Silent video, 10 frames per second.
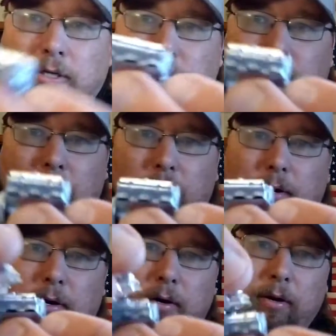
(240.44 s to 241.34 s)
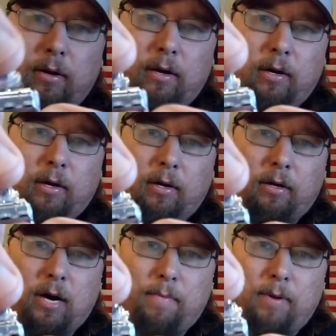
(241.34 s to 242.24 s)
it's just a regular
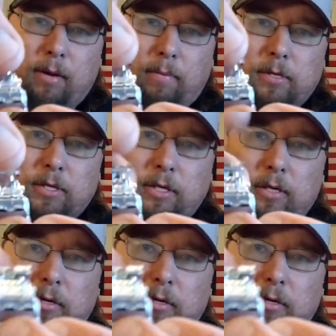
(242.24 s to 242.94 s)
crappy MPC